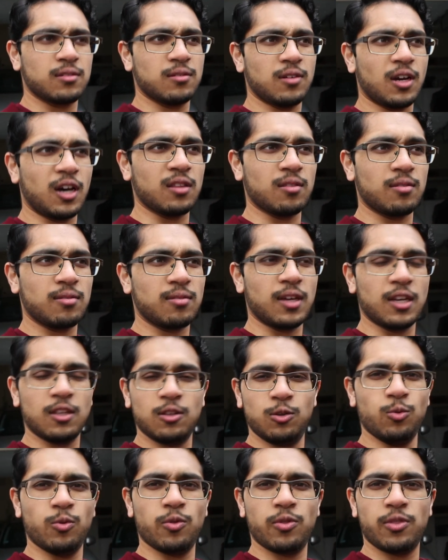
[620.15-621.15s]
Not that
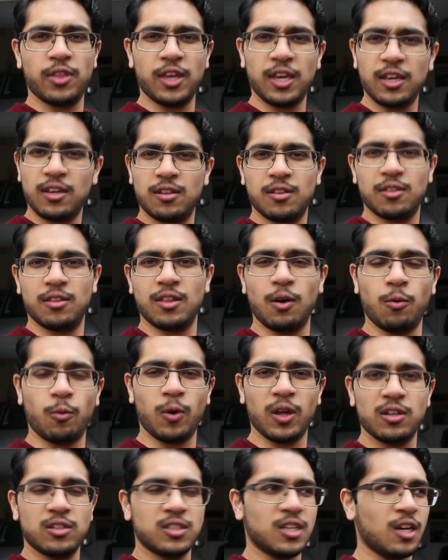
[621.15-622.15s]
you think that
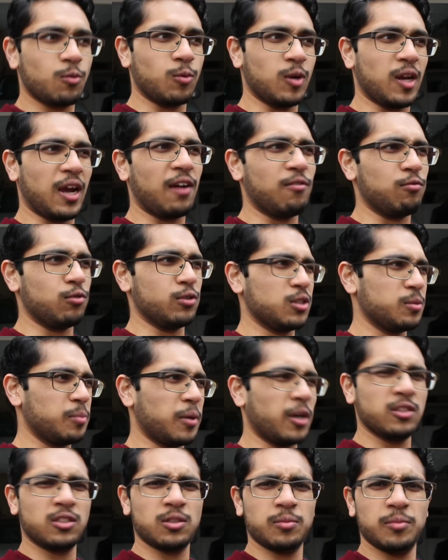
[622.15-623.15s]
WeatherTech would ever
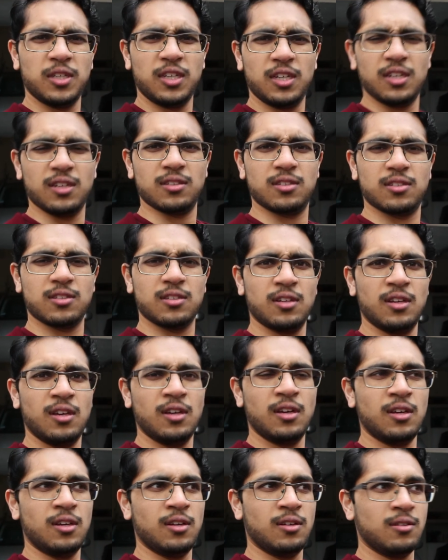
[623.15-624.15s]
sponsor me, because,
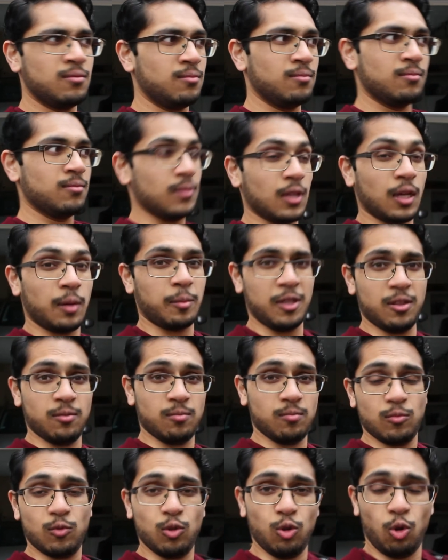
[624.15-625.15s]
I
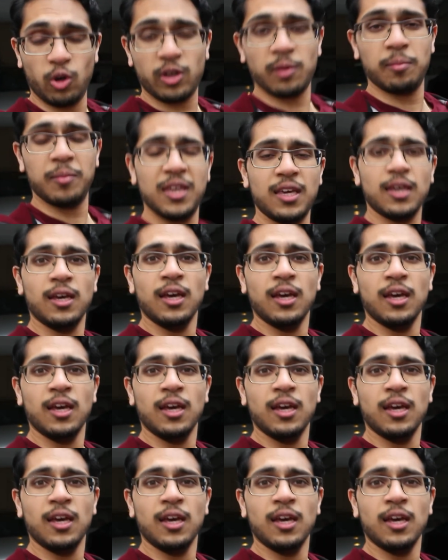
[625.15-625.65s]
mean, look at me.